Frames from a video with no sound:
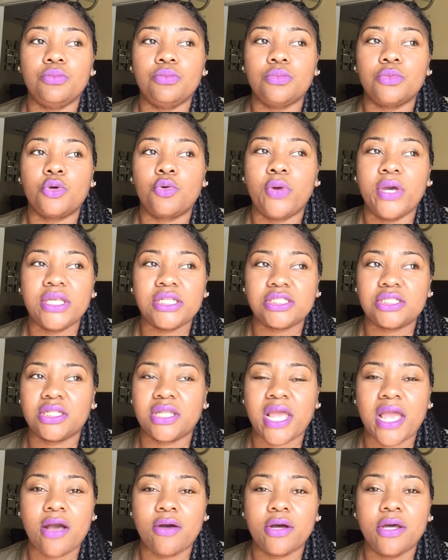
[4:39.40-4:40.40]
question
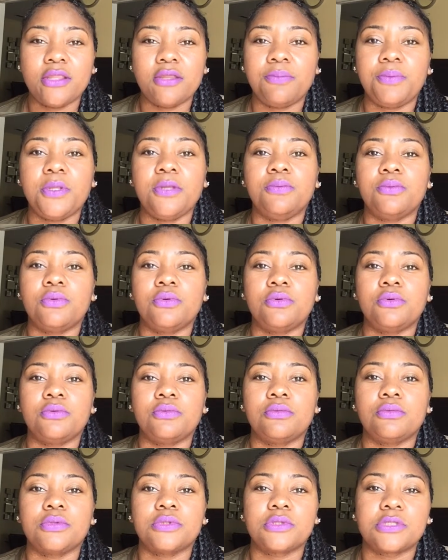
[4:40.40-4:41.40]
how other people
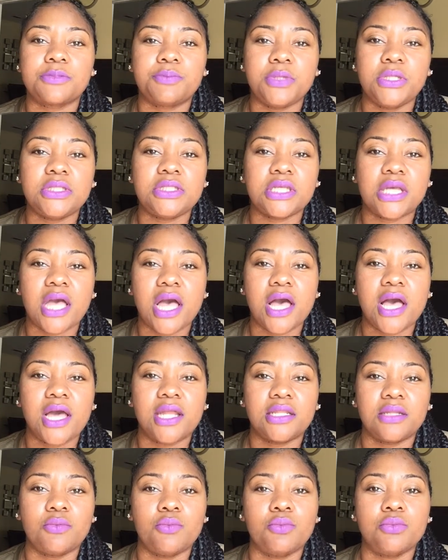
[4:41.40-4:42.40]
speak to God
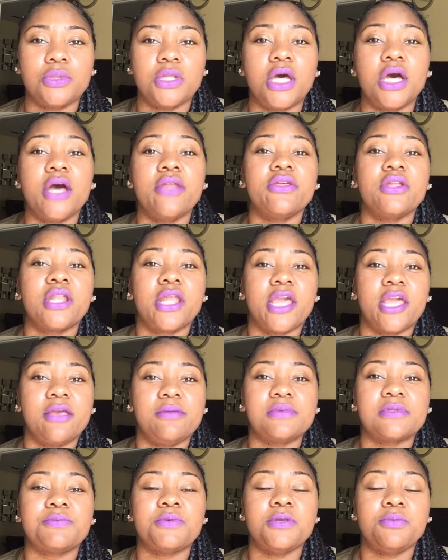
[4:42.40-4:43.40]
and the other
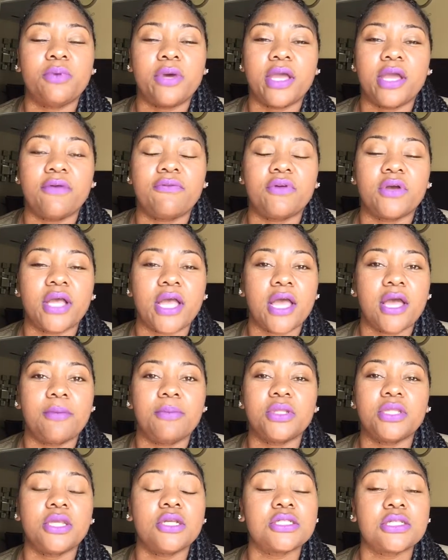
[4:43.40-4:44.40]
names people have for God,
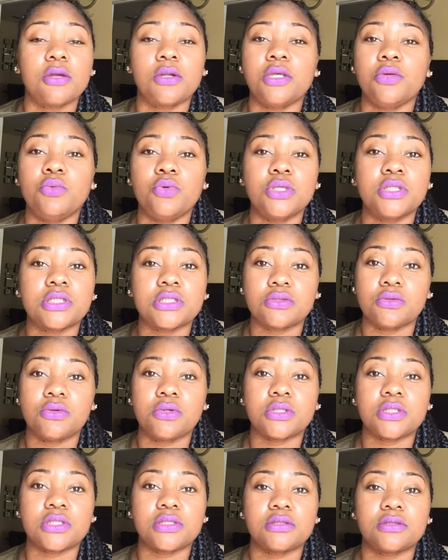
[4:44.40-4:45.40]
but there's only one
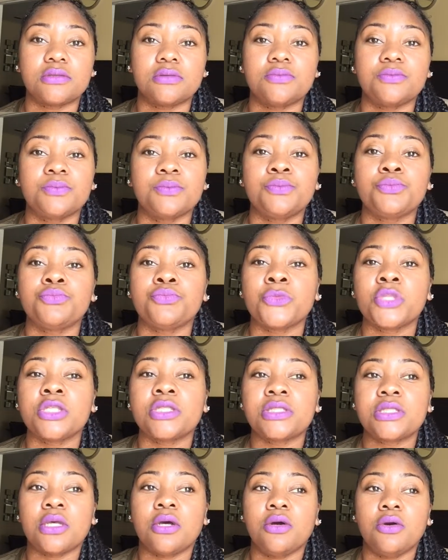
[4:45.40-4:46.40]
source.
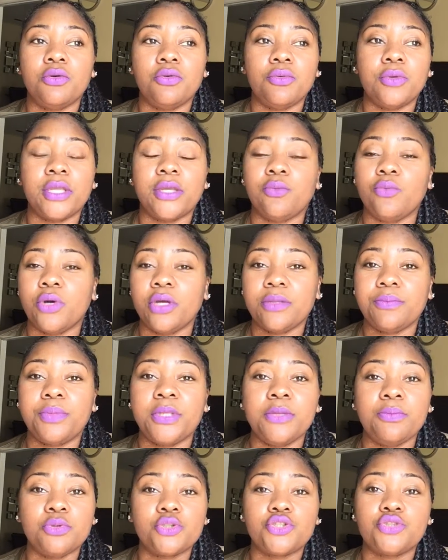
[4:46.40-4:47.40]
So, and what
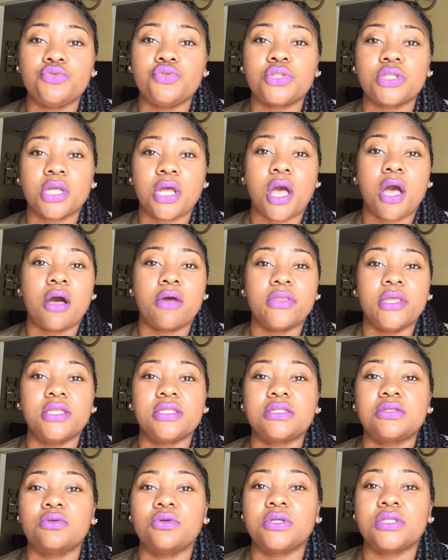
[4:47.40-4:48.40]
people choose to call that
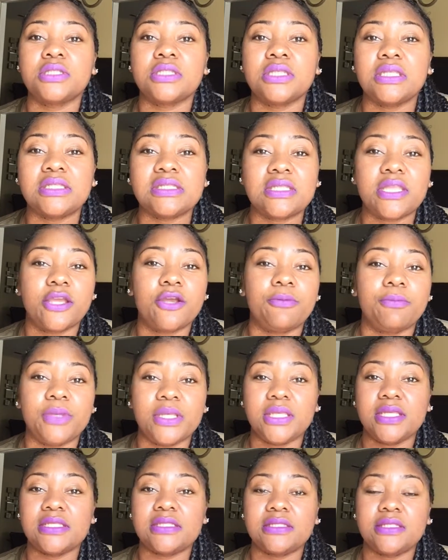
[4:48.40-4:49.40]
source is their
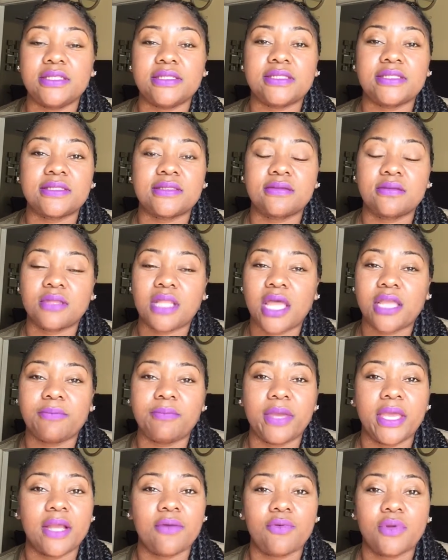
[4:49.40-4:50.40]
business. Like,
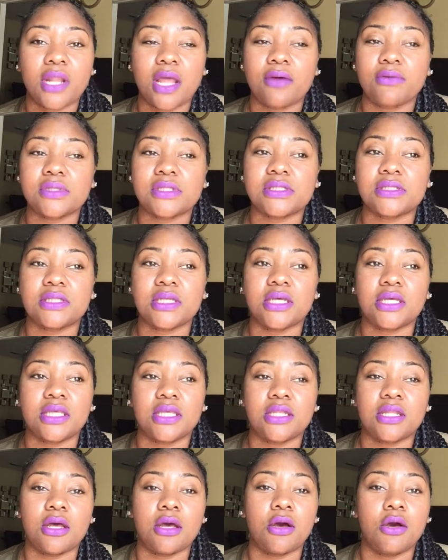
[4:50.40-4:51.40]
back when I was stuck
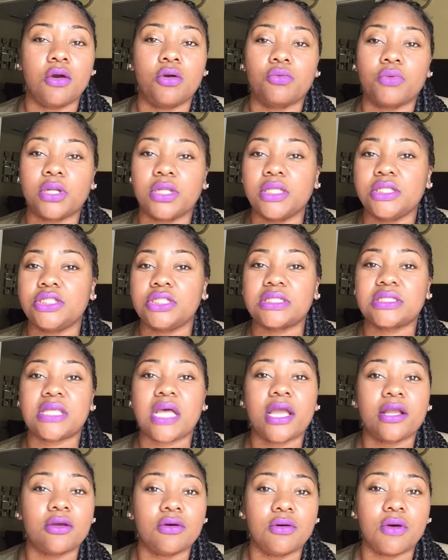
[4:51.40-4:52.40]
in a whole religious
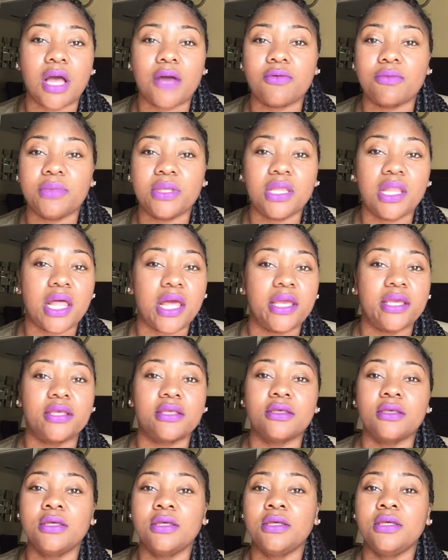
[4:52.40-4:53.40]
cycle, I would be like,
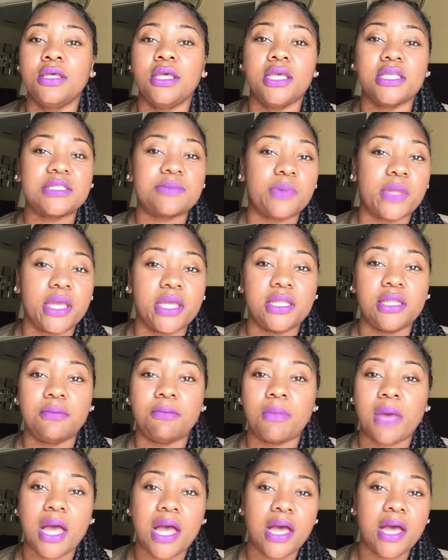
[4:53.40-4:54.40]
explaining
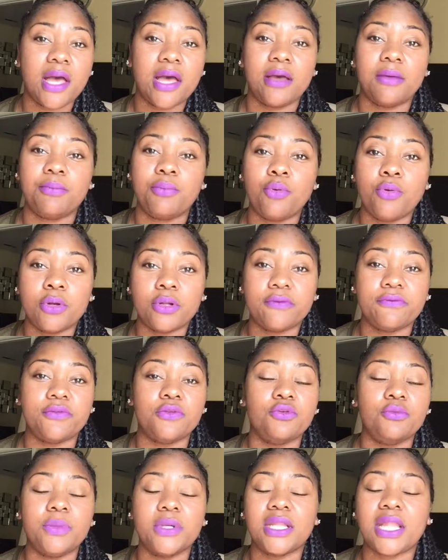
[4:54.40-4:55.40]
my point of
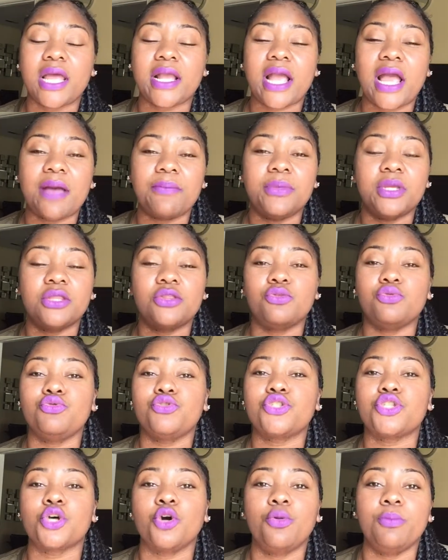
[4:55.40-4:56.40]
view, but like, I've been through
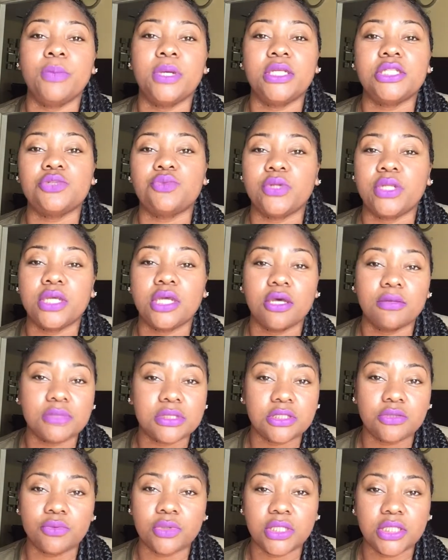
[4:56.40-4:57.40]
so much when it comes
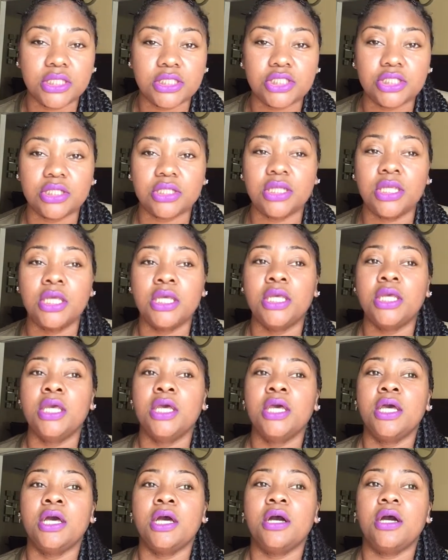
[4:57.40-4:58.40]
to religion.
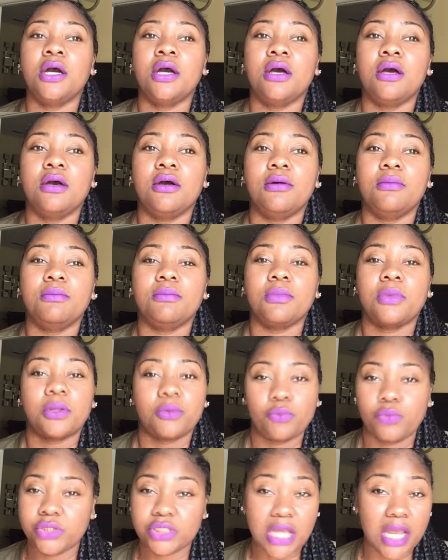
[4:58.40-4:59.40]

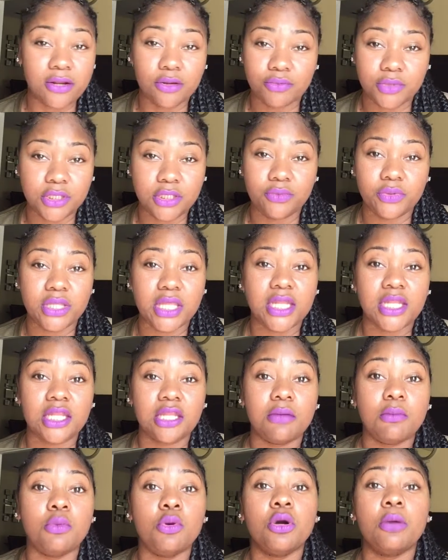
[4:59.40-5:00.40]
which I don't deal with that
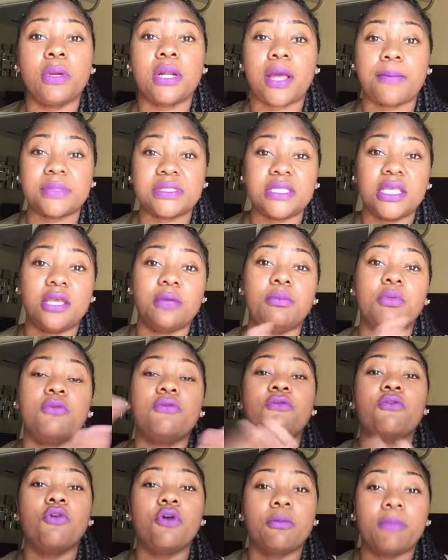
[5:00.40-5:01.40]
anymore, but I'm saying
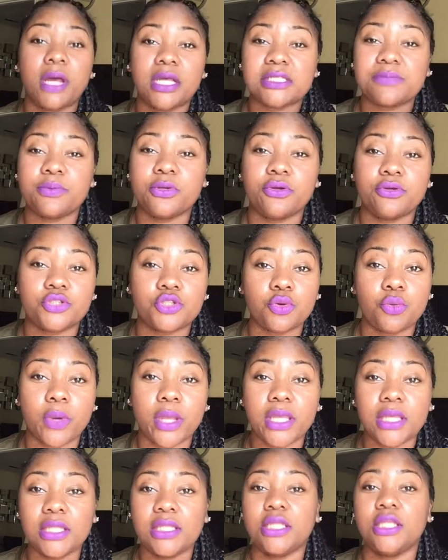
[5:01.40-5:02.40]
before my spiritual
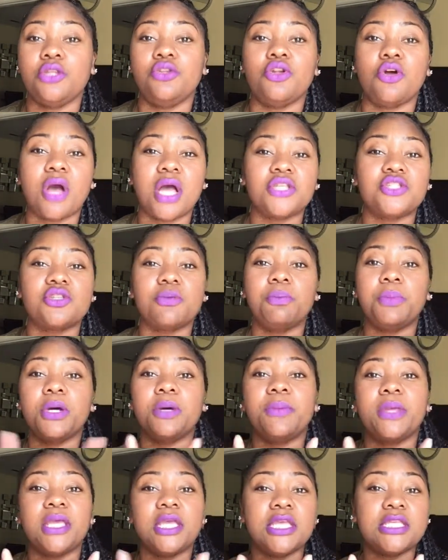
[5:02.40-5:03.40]
awakening, you know, I used to
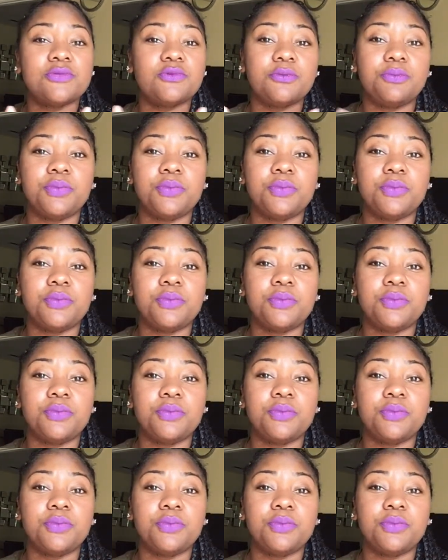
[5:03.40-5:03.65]
bump heads with